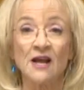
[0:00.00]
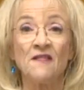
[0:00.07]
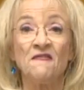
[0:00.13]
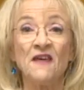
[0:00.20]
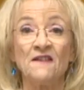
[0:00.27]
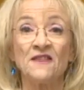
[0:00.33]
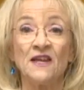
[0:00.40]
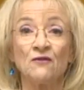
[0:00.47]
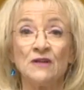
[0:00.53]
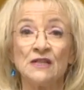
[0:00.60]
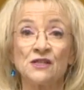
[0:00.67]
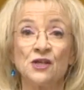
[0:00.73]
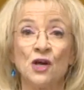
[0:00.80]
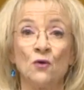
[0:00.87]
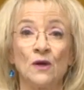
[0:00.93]
that there
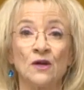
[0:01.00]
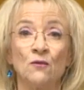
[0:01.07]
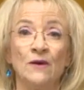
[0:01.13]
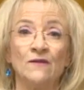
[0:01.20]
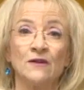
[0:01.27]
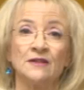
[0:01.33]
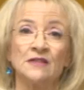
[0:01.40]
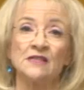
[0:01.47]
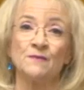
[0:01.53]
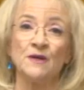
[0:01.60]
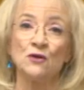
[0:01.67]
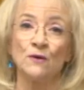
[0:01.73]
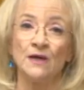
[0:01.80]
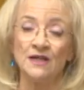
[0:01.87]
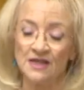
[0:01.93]
is no equivalence
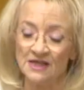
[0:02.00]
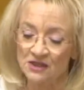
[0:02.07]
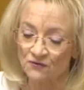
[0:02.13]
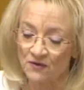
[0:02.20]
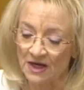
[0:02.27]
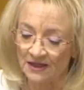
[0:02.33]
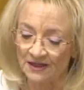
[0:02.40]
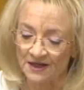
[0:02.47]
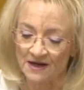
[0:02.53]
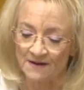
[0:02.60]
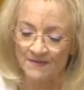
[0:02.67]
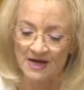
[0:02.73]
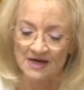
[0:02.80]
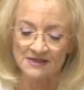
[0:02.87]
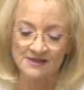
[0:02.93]
between Israel and
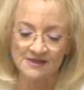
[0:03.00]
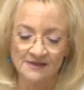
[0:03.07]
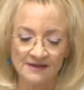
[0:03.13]
Hamas.